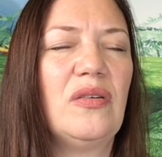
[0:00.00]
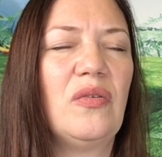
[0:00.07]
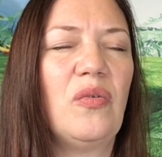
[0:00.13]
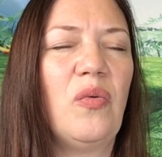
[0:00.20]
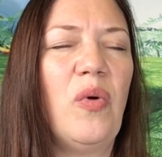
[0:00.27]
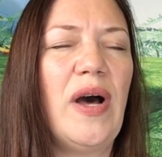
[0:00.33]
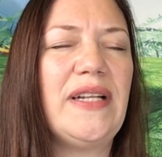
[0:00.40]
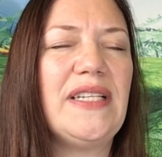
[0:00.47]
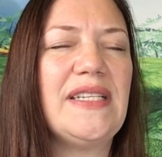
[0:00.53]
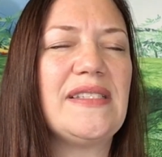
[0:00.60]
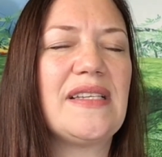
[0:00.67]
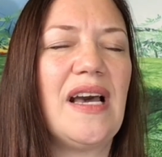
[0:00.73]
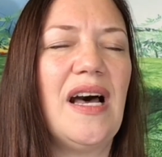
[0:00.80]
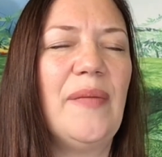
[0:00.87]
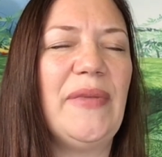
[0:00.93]
what is
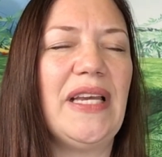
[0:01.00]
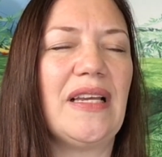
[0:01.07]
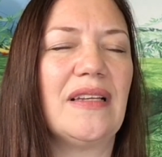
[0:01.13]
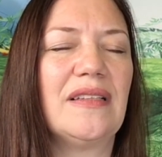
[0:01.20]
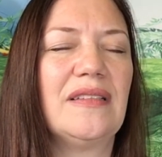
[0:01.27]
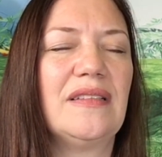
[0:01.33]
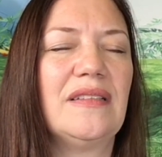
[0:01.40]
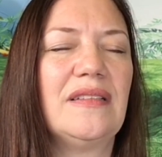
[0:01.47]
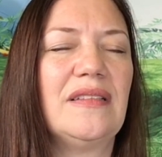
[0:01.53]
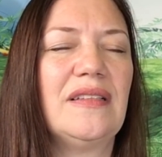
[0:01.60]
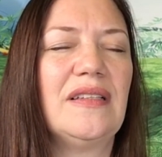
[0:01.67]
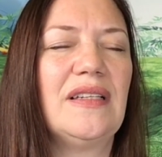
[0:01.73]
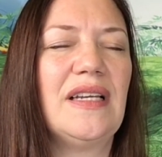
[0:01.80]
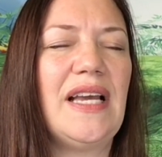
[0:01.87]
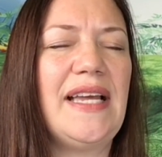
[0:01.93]
coming.
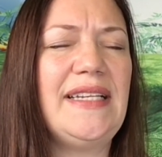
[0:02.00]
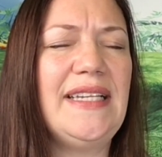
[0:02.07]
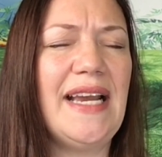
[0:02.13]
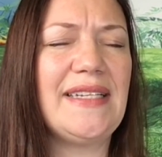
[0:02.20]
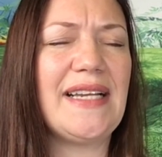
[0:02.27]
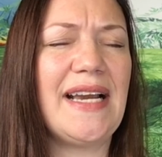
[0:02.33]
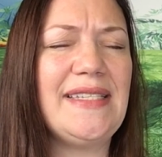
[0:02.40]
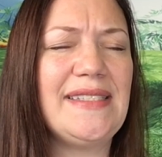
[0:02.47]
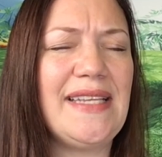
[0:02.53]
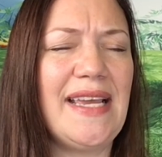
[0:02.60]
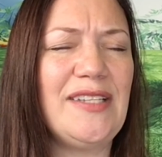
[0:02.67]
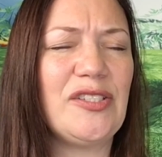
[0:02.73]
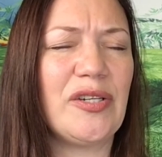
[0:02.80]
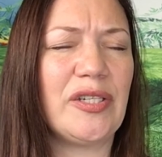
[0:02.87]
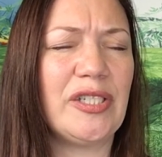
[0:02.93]
And yet I say
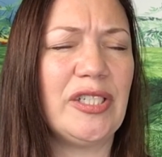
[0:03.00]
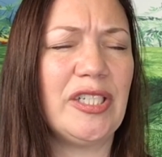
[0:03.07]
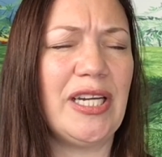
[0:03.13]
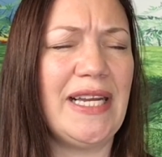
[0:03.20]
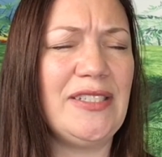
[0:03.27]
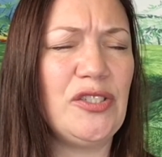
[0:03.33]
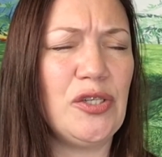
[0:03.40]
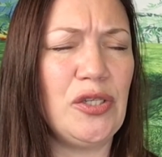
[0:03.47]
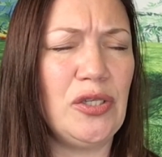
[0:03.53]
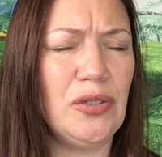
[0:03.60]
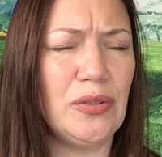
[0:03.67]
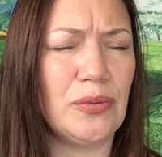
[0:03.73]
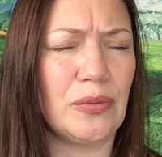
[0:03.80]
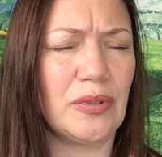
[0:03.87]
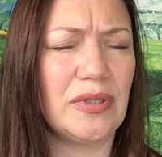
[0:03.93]
to her and to
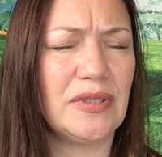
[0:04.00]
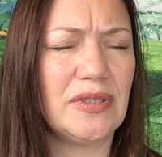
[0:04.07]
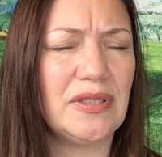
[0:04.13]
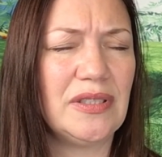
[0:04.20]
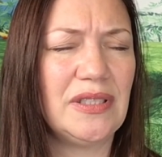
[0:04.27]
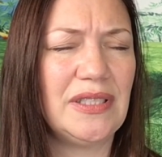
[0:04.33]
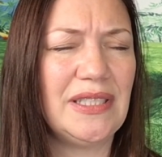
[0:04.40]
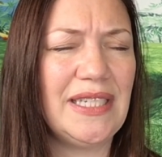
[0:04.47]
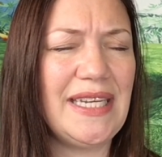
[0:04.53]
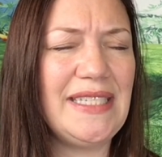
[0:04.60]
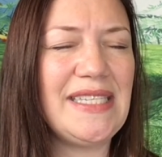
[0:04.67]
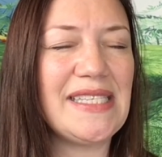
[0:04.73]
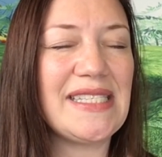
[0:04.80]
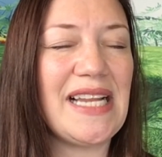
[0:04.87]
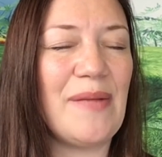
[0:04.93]
you, it
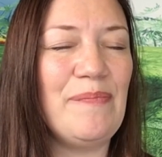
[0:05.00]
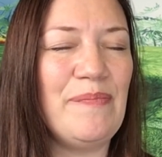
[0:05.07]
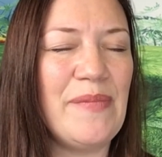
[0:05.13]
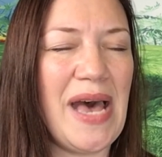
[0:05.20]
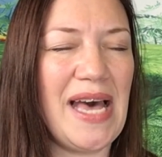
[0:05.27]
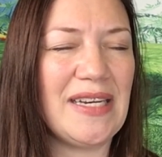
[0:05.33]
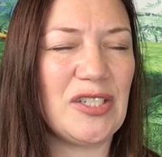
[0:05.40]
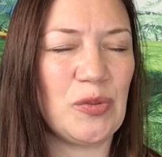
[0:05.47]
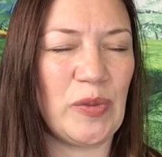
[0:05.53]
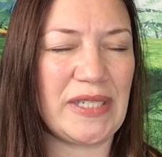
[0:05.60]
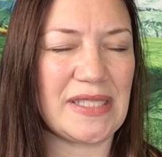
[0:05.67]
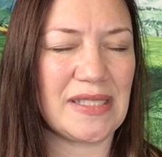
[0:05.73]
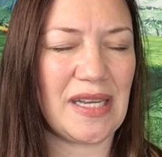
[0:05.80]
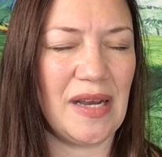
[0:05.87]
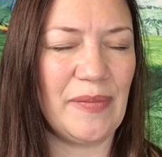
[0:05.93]
does not matter what
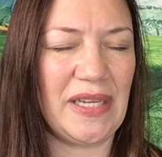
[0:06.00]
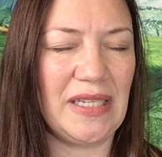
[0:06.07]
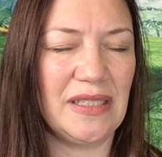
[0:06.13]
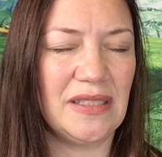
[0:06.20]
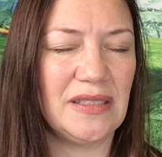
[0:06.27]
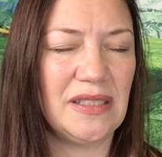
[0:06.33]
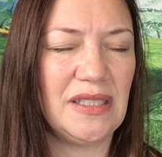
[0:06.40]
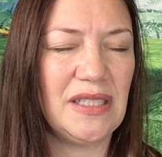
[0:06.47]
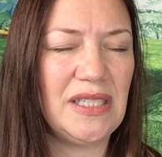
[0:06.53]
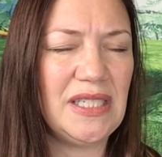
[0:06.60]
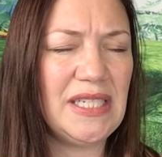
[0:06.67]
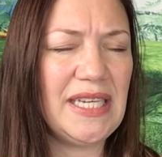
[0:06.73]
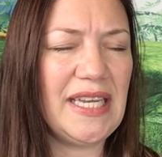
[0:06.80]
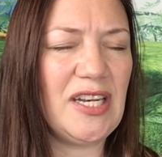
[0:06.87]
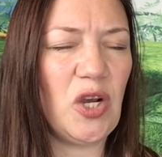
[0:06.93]
is coming.
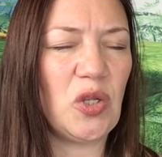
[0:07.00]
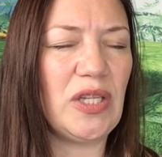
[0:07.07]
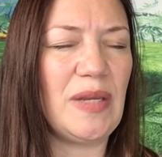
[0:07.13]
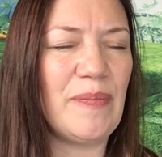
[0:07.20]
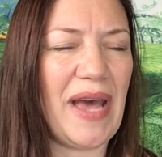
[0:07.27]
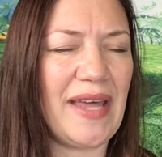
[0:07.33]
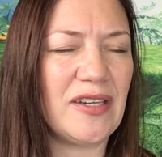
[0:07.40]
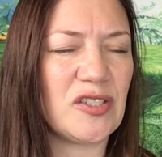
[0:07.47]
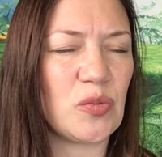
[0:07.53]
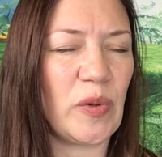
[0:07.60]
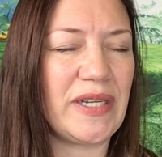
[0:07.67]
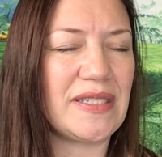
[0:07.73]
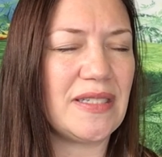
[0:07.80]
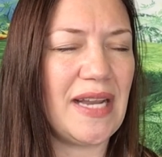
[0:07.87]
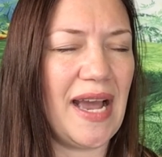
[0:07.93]
It only matters what
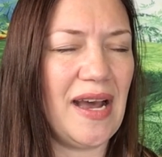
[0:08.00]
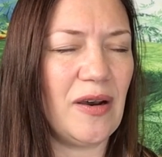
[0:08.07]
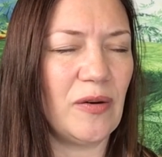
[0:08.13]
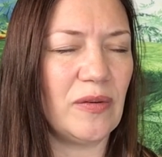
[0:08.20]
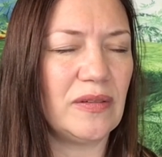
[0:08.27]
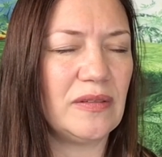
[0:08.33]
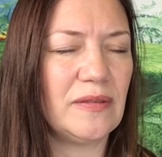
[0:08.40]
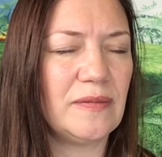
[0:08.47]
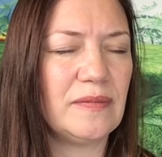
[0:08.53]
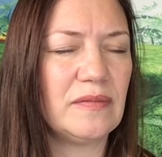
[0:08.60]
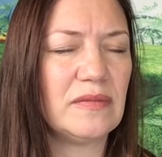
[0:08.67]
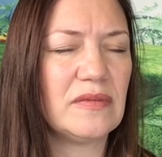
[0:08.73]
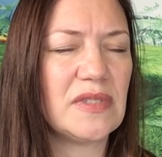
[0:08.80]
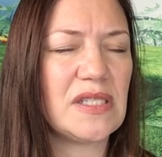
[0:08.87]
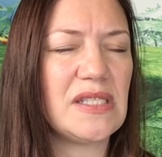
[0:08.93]
is now.
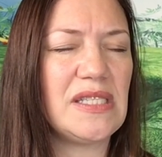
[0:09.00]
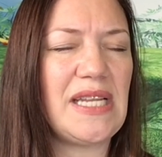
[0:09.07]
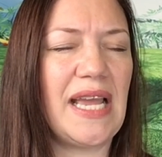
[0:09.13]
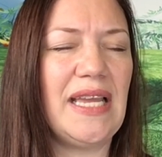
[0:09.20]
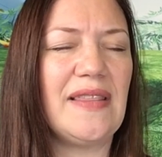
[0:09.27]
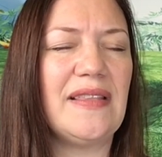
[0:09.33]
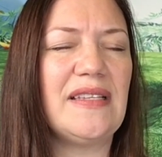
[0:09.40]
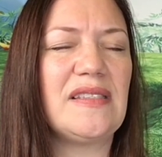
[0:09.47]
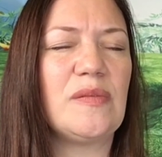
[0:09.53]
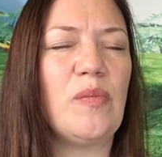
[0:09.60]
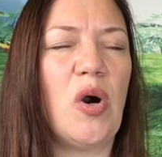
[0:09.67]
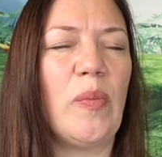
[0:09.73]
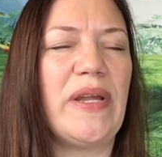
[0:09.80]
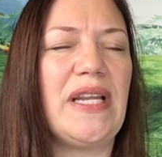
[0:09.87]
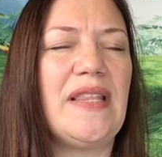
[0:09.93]
Stay in this
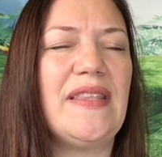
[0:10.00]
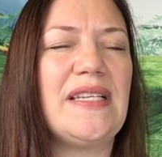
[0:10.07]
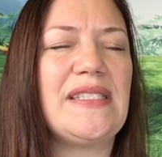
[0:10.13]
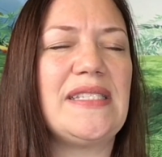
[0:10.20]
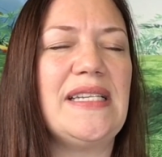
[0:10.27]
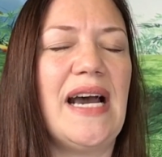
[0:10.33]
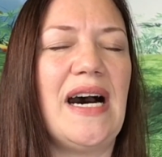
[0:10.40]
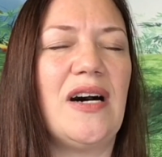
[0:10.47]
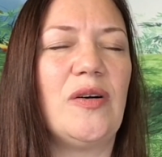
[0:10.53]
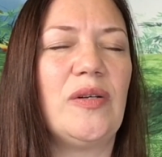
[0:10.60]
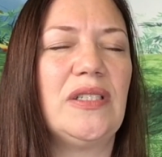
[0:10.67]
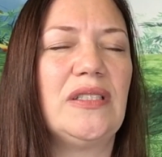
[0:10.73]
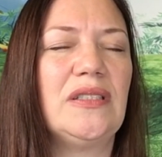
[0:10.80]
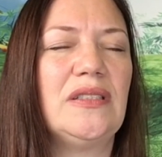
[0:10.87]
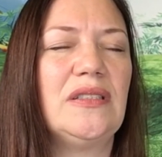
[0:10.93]
moment, in this now,
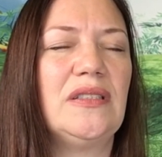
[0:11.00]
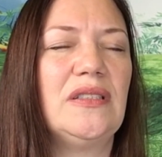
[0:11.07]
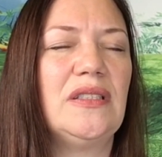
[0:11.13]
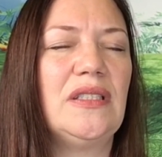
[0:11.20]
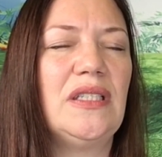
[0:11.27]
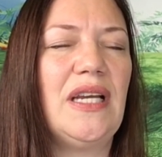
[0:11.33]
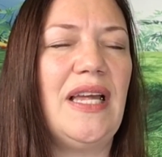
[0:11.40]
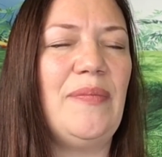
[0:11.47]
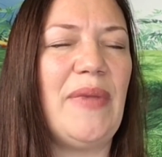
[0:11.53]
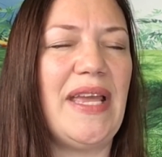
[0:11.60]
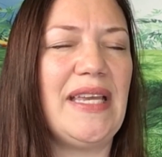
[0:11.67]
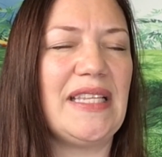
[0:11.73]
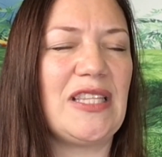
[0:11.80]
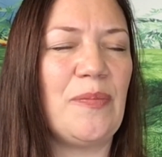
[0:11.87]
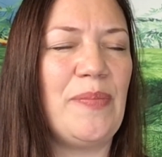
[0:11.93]
and make
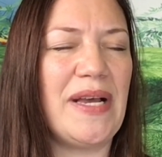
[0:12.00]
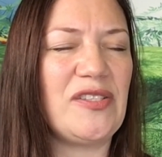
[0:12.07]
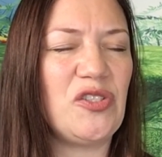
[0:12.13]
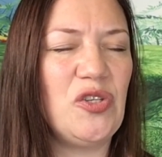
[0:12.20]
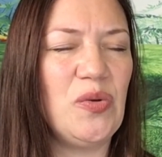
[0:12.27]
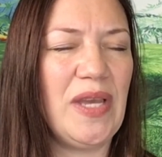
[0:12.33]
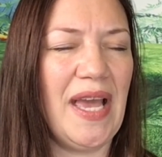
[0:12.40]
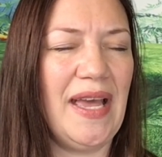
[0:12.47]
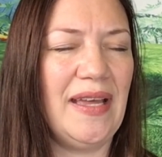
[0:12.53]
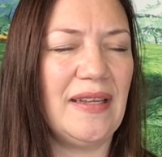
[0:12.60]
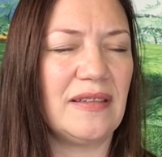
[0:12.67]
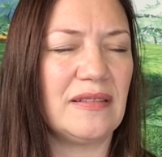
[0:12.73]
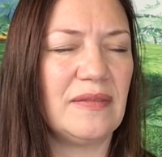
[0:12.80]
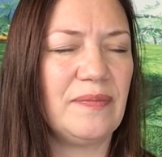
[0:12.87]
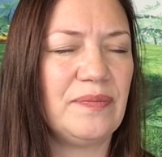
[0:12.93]
it the best you can.
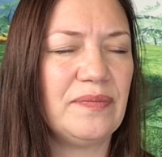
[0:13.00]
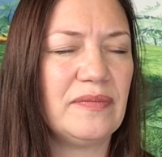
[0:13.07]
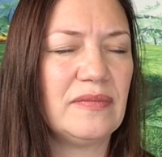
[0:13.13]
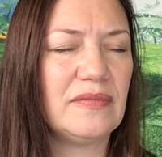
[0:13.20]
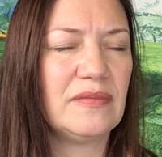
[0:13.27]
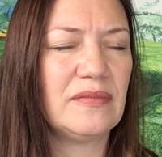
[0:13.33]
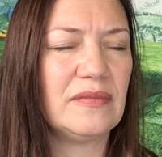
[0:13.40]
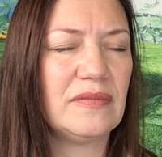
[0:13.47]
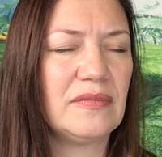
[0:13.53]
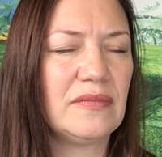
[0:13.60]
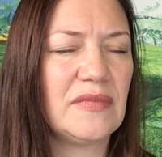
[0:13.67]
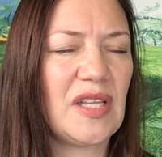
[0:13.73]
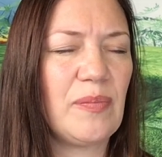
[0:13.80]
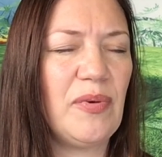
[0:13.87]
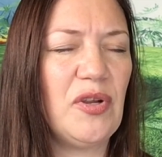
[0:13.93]

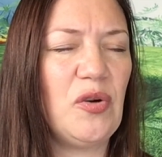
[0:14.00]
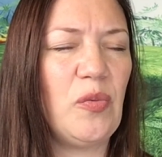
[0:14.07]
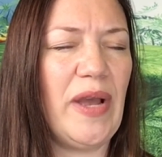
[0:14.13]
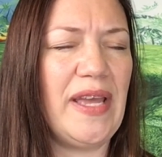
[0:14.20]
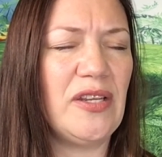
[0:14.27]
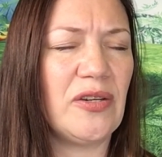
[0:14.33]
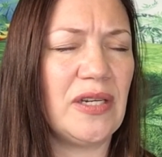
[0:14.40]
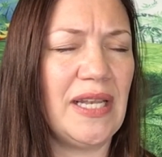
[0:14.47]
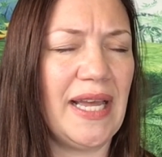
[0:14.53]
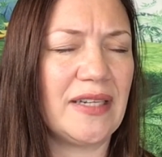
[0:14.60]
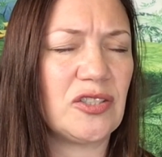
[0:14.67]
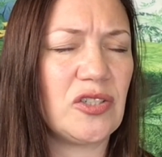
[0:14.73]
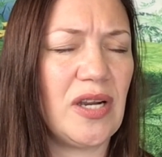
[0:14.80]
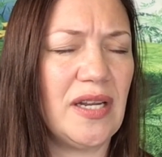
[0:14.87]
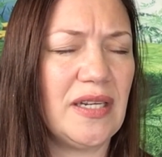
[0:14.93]
Put away your
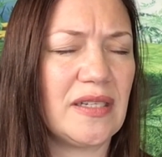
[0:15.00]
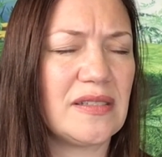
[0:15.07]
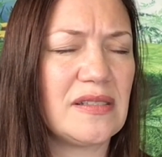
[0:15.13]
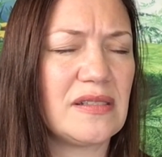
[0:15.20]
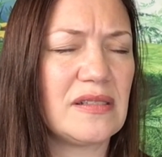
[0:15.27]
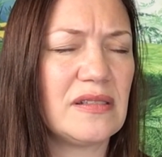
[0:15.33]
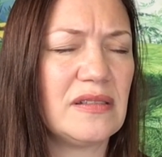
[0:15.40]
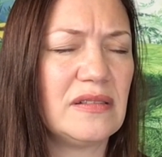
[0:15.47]
electronics.